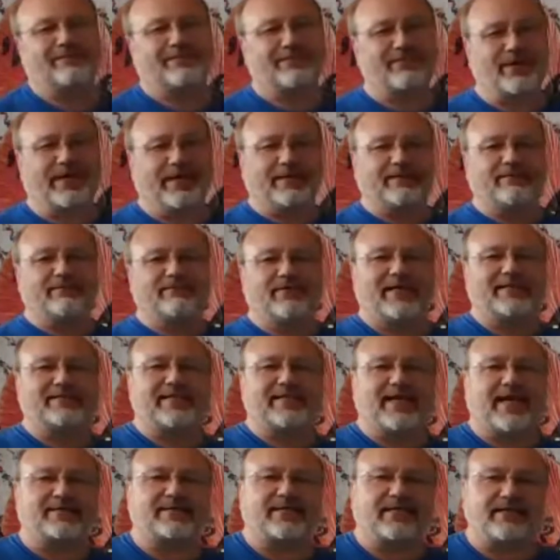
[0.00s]
Great.
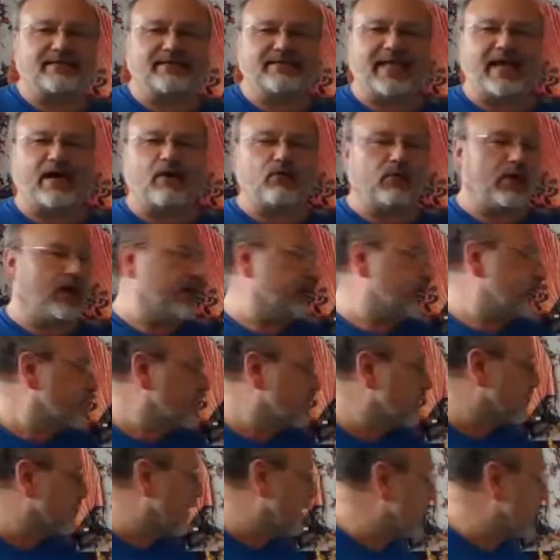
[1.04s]
Fantastic. Now what?